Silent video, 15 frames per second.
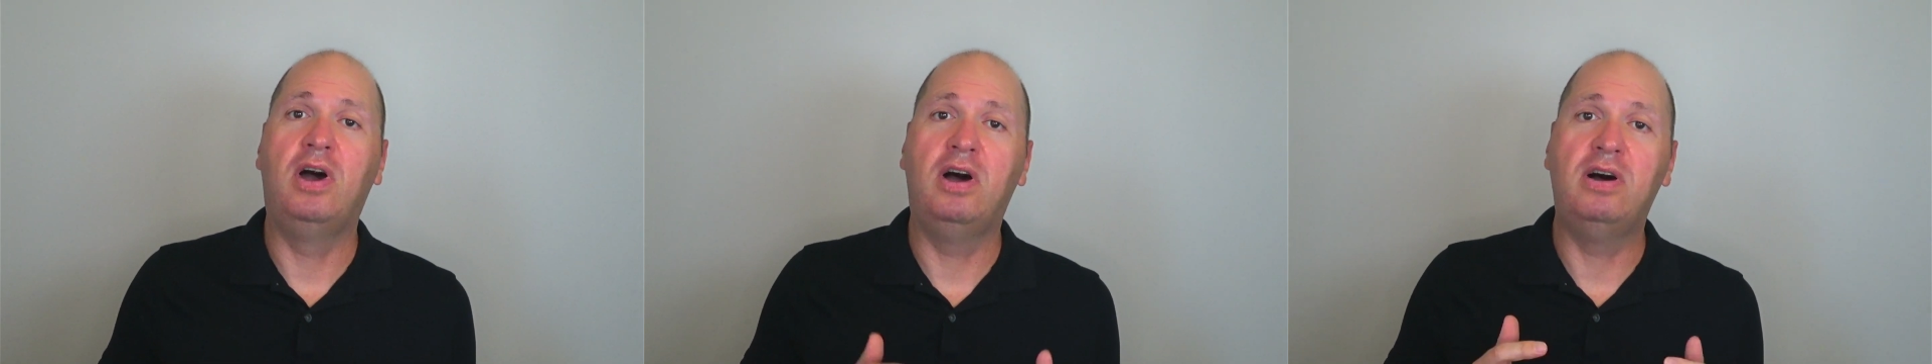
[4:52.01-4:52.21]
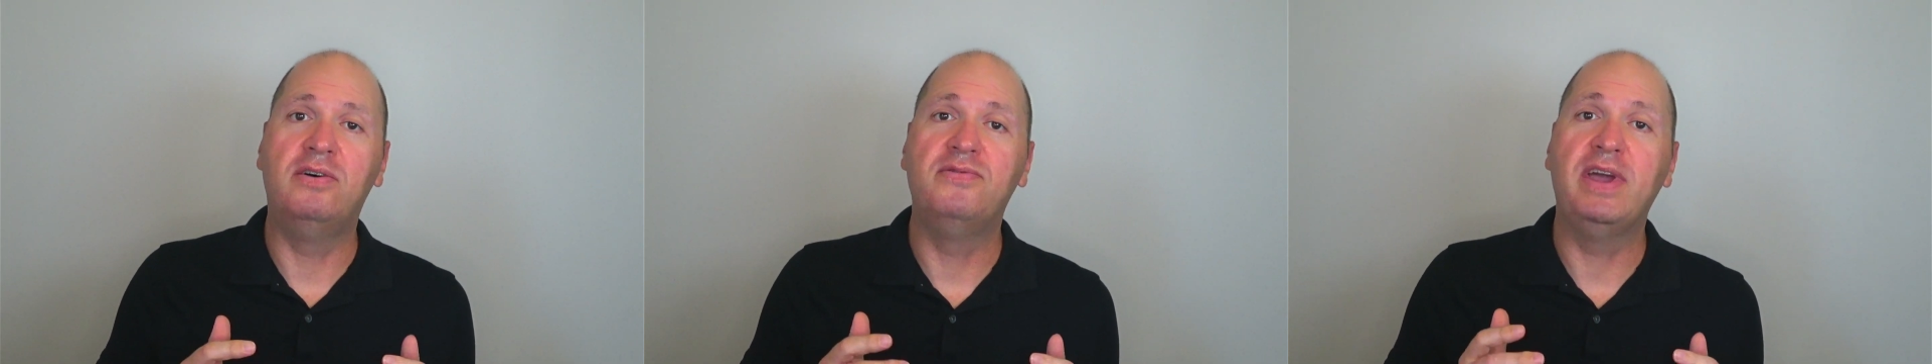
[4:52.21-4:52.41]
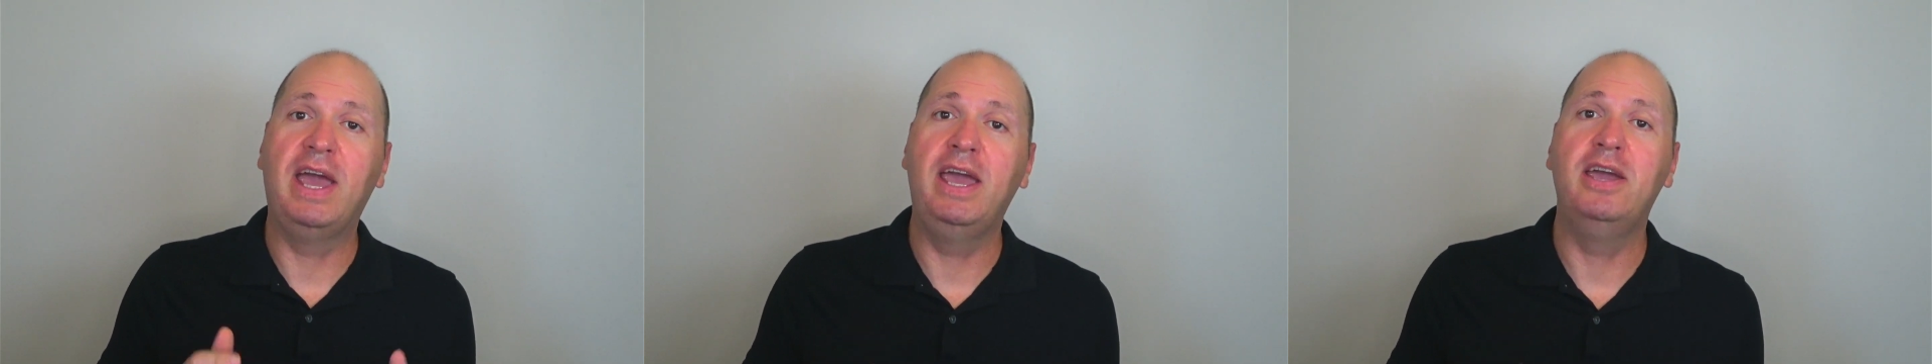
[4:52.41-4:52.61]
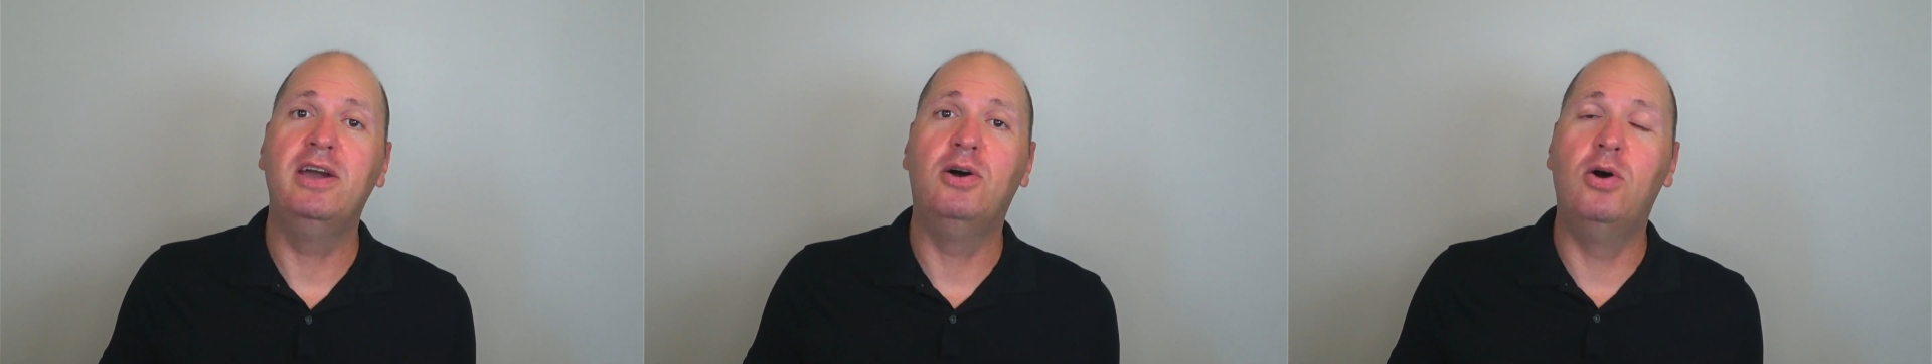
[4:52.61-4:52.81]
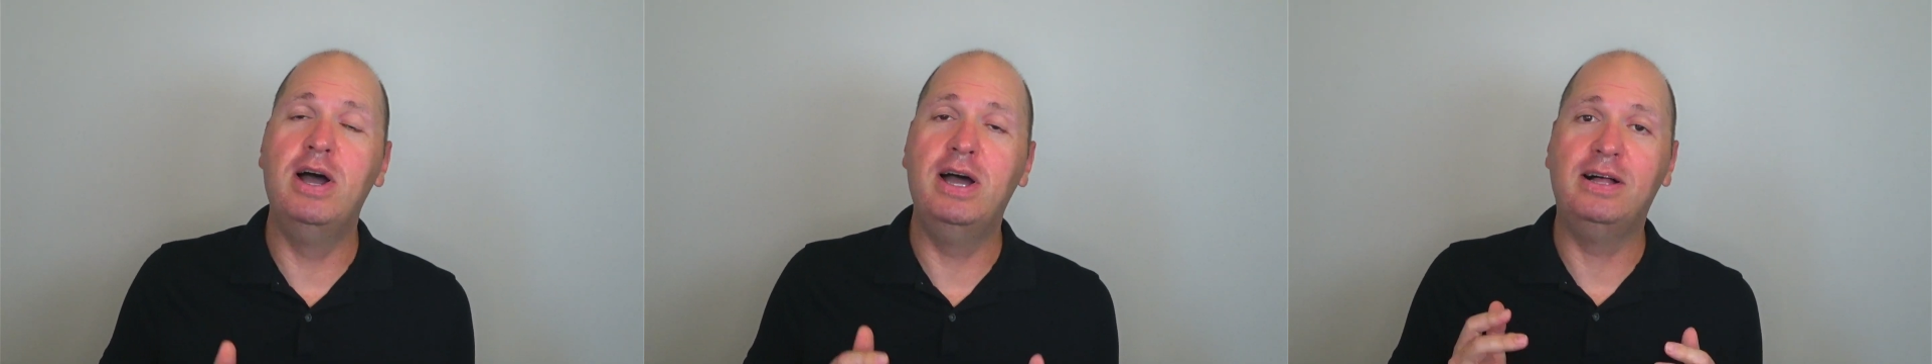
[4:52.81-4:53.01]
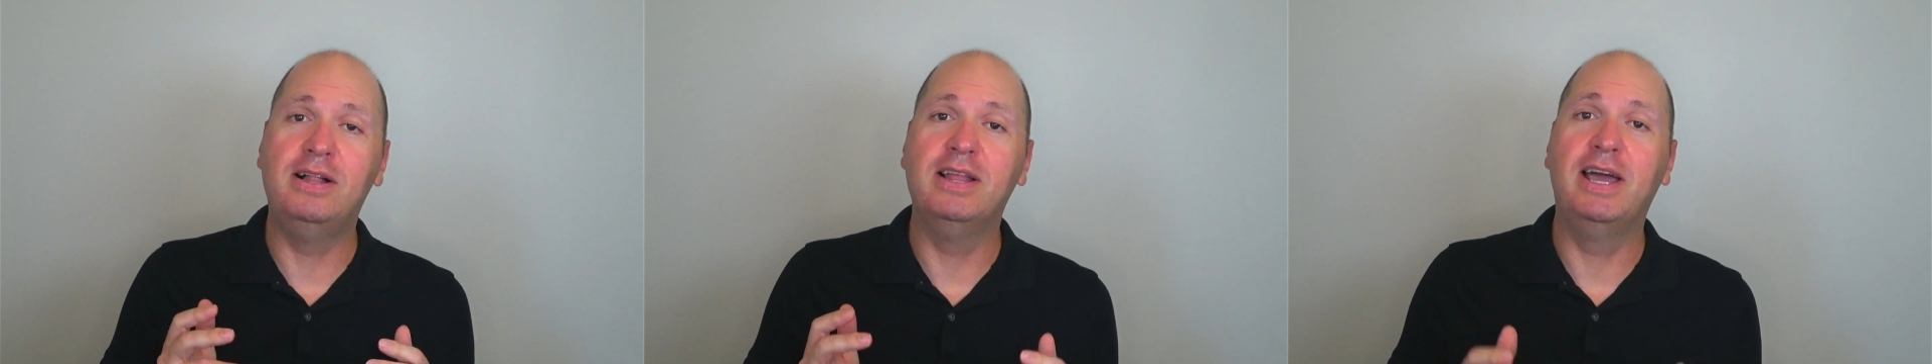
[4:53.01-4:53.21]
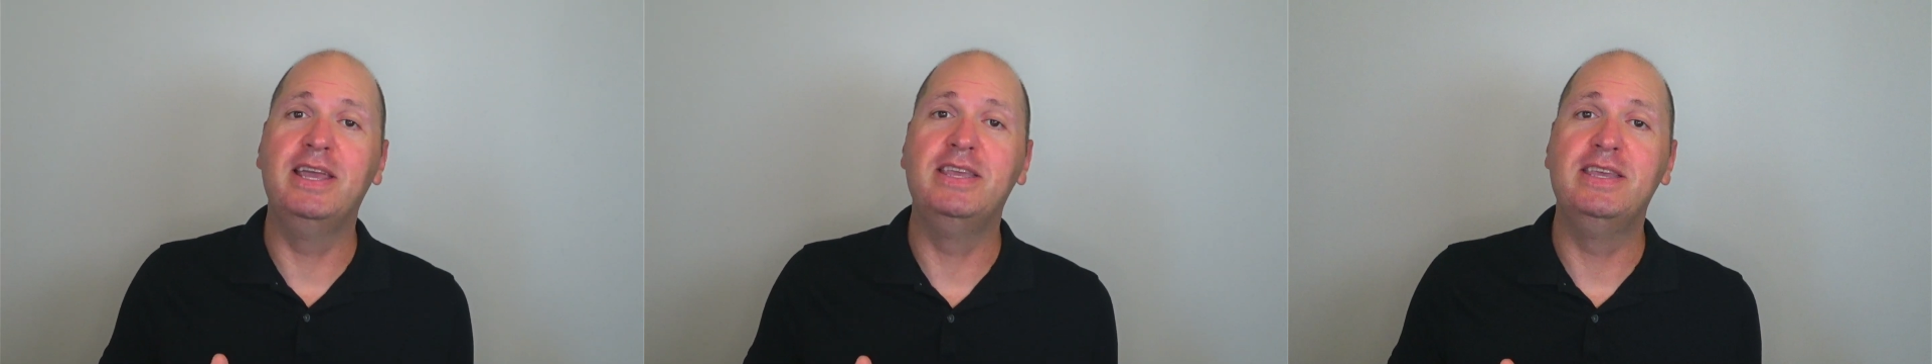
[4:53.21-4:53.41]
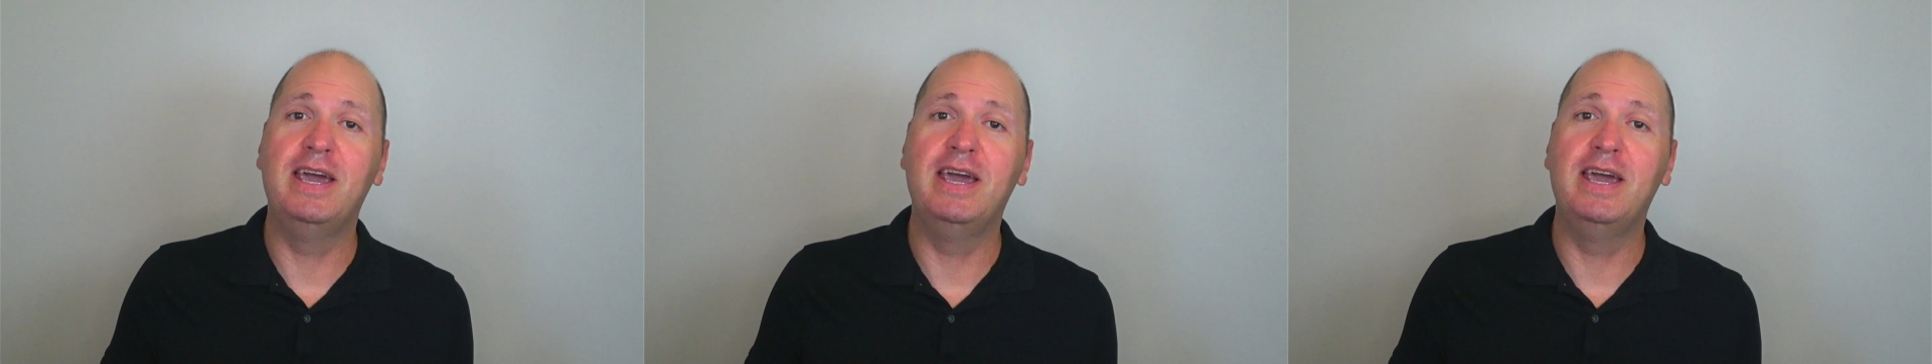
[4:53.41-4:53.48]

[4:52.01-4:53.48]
of AOL and